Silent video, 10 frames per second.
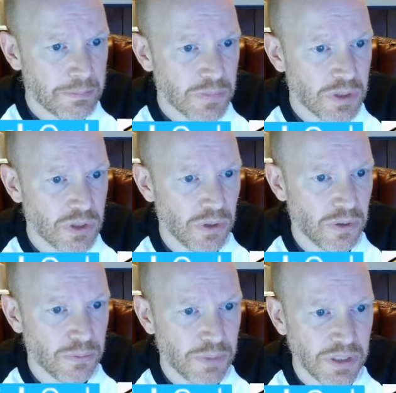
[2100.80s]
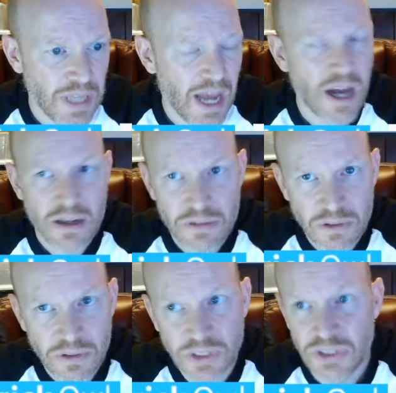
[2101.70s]
So, but yeah,
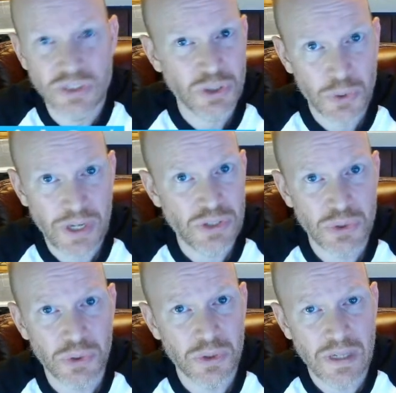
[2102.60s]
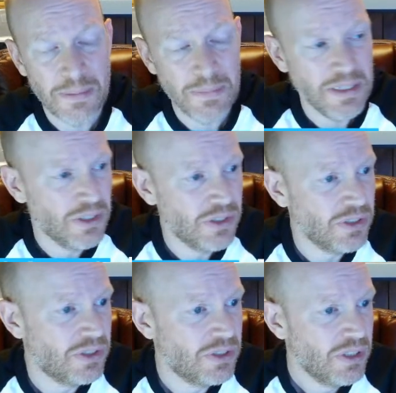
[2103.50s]
this is a great tool. I mean,
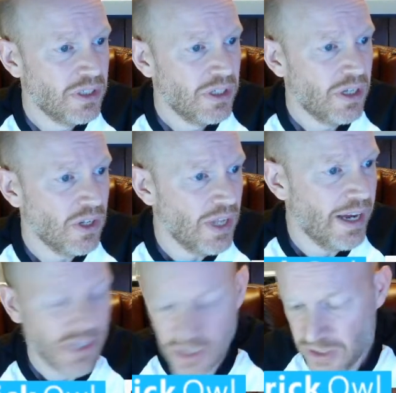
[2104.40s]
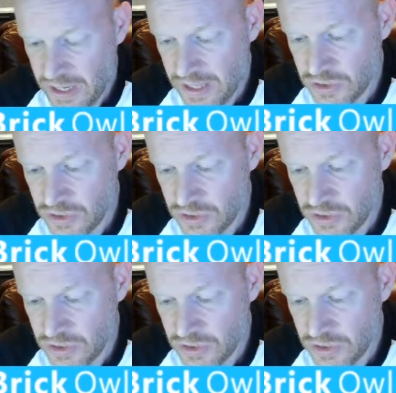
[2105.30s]
there's a lot here, and